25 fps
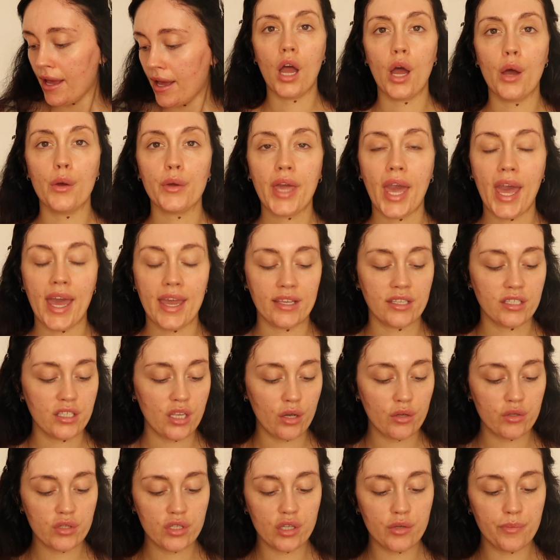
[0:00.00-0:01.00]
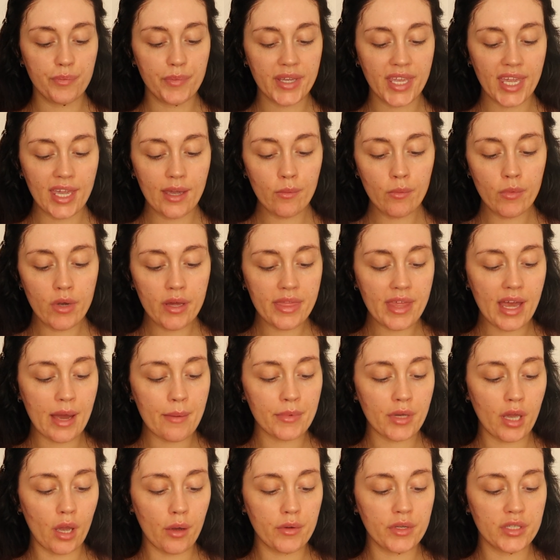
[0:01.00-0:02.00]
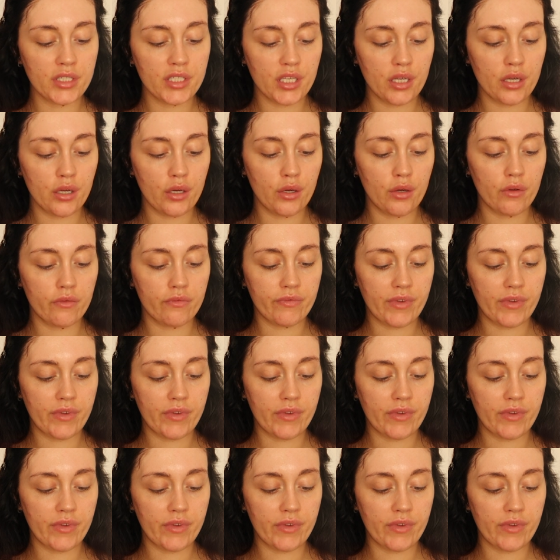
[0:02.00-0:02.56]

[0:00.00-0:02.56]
Okay, so to begin with, I'm going to